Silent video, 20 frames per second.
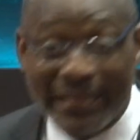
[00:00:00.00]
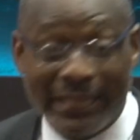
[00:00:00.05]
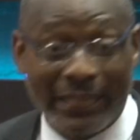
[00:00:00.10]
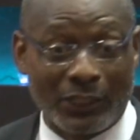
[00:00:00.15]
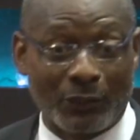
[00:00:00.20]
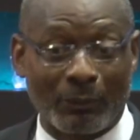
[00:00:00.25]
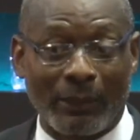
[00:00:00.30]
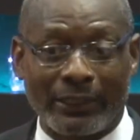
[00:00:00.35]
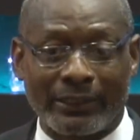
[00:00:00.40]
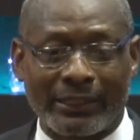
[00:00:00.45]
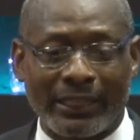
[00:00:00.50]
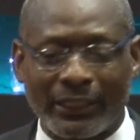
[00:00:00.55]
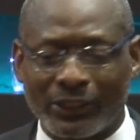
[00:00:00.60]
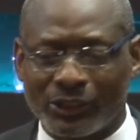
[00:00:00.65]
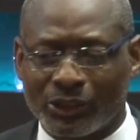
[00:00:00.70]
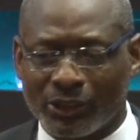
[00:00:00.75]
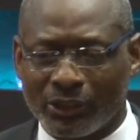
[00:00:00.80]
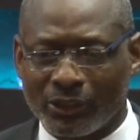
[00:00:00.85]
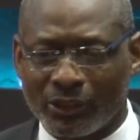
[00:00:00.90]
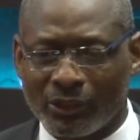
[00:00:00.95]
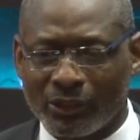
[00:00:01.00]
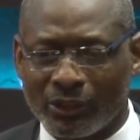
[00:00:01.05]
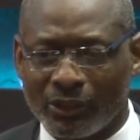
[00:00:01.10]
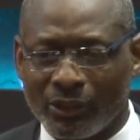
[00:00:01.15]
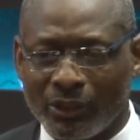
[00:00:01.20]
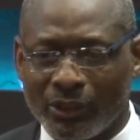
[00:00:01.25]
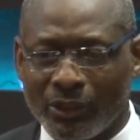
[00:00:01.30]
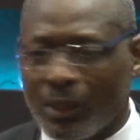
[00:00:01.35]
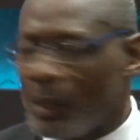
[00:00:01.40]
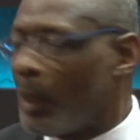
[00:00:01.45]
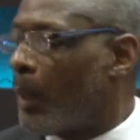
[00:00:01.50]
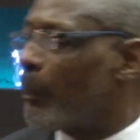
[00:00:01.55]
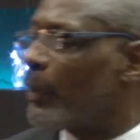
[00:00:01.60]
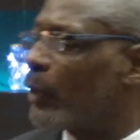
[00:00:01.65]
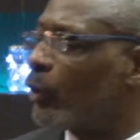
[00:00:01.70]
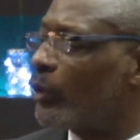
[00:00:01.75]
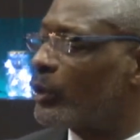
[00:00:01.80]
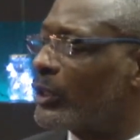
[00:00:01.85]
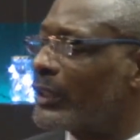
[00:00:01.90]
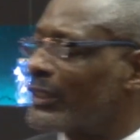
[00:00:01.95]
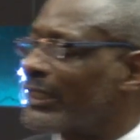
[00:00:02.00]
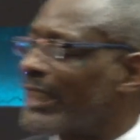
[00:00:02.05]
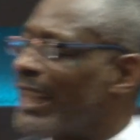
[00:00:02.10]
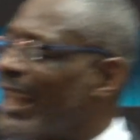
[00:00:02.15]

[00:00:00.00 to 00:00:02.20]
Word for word: gets my attention. Because it's